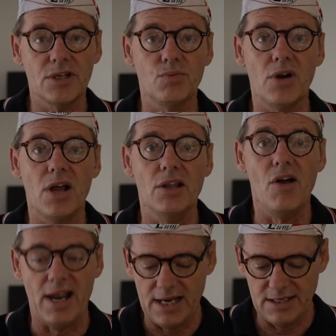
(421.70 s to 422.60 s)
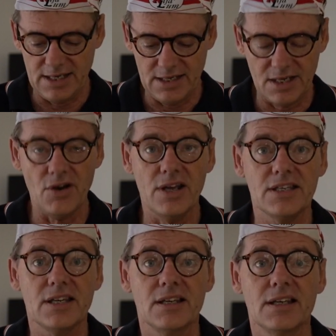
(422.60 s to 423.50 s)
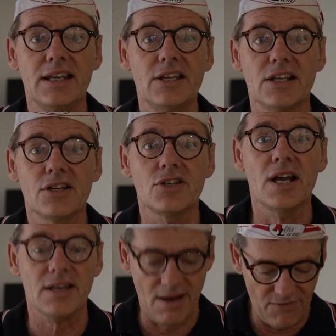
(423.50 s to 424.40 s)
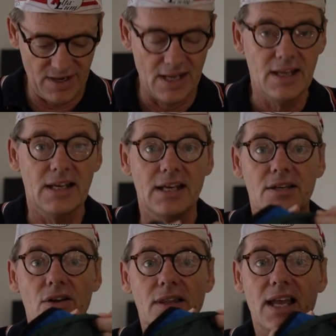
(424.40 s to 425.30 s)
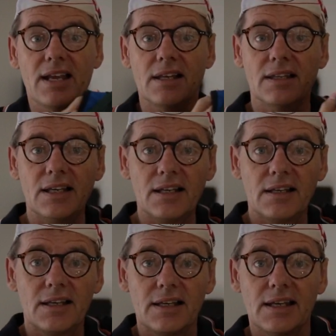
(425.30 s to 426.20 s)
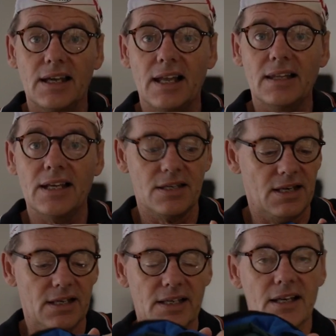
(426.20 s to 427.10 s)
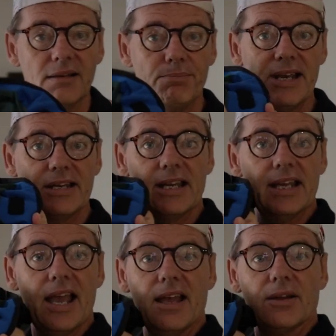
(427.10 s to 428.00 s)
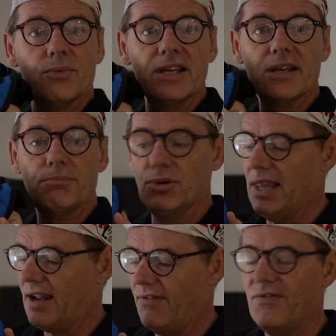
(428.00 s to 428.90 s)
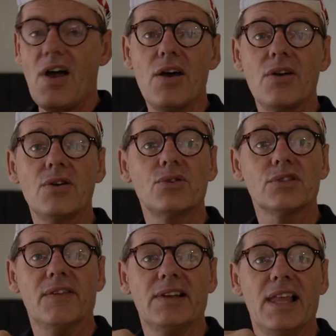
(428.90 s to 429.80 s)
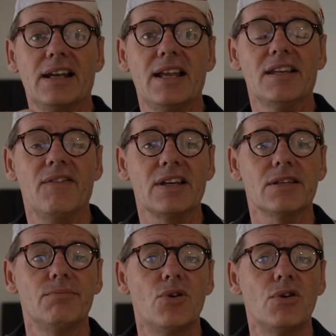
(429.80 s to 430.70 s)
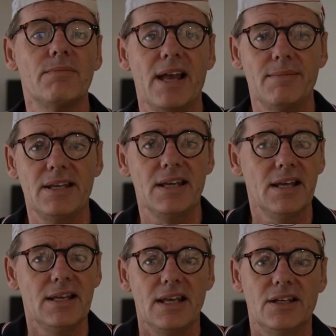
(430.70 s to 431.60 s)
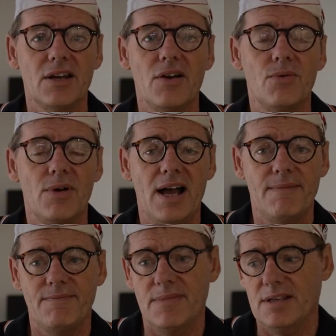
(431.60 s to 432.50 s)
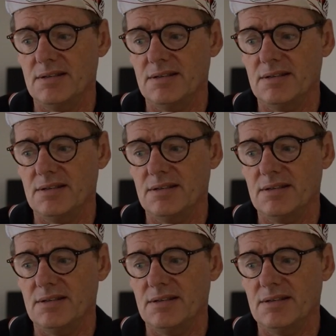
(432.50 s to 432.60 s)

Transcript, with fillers: is what I like. It's nice and neat, you can just chuck stuff in. It's got like a little piece here where you can put like a phone or something like that, something small, maybe, you know,